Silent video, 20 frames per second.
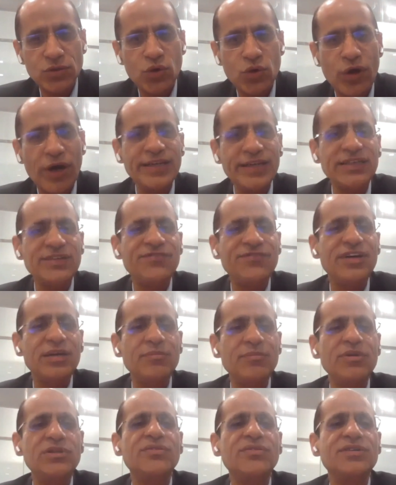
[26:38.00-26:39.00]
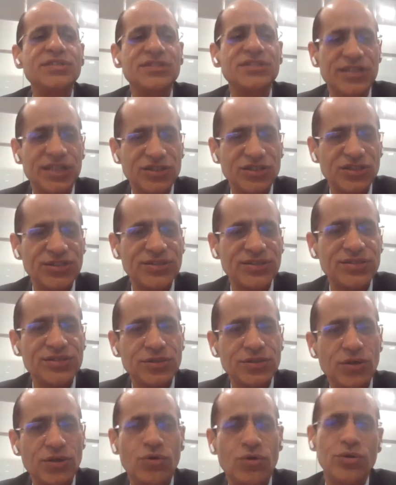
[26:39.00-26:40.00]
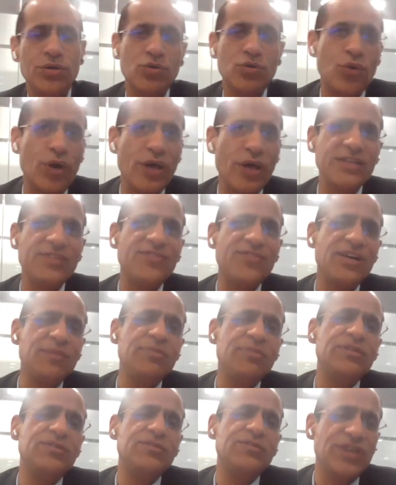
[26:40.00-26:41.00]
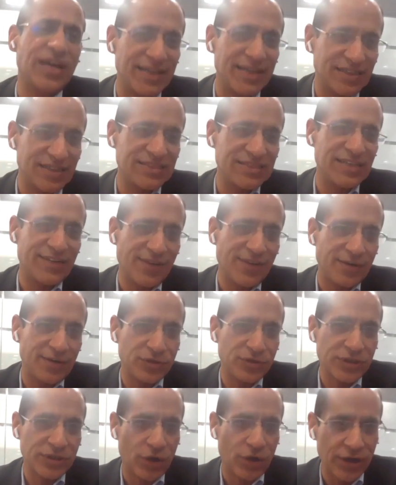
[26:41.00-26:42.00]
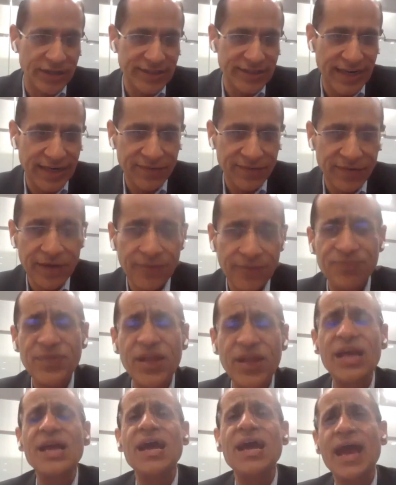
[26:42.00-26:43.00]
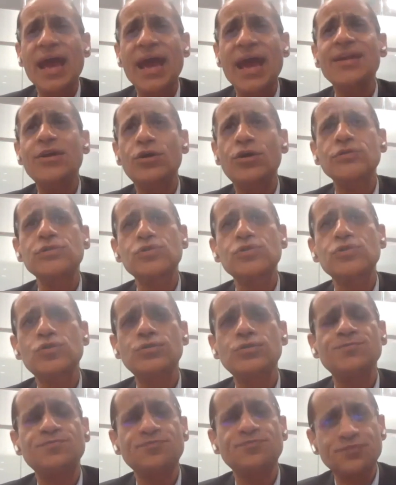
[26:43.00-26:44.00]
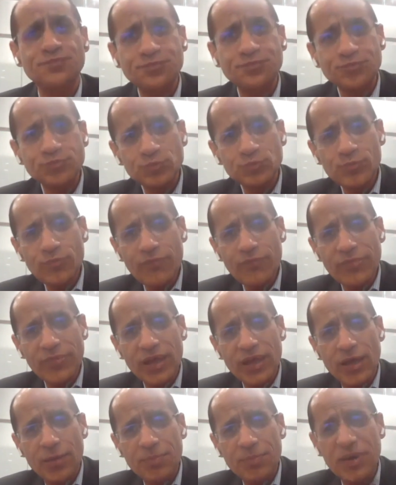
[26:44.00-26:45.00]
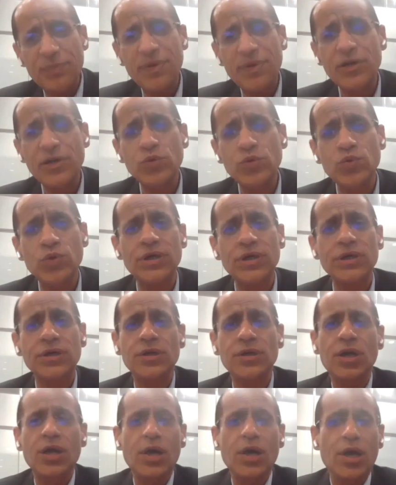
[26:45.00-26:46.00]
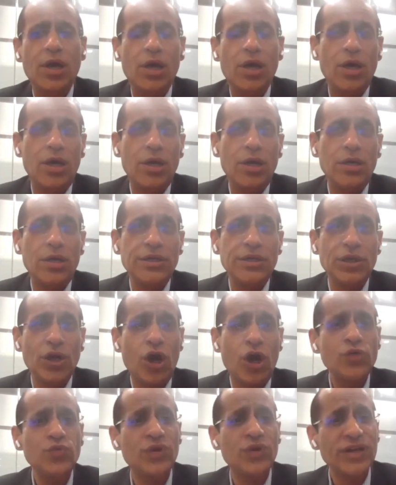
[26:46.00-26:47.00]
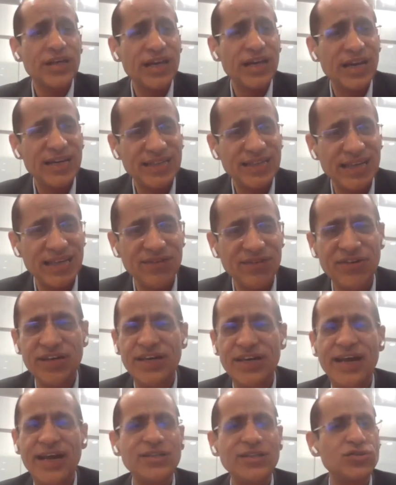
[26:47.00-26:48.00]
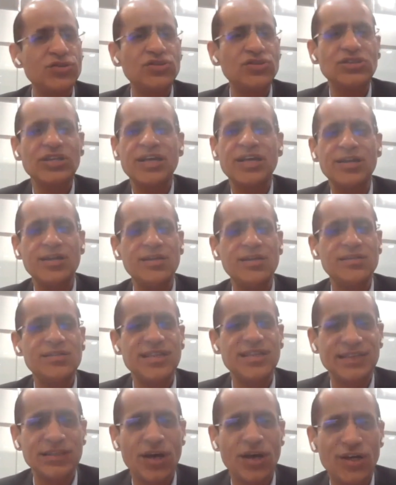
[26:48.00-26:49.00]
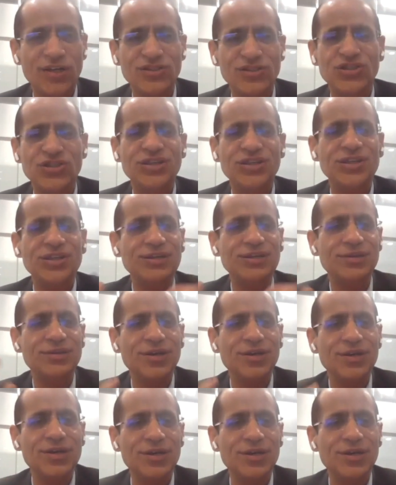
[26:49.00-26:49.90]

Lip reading: quite a fair bit of restrictions or quite a fair bit of challenges, if I would call it that way. And also the people who were not working in delivery, right? So sales, technology,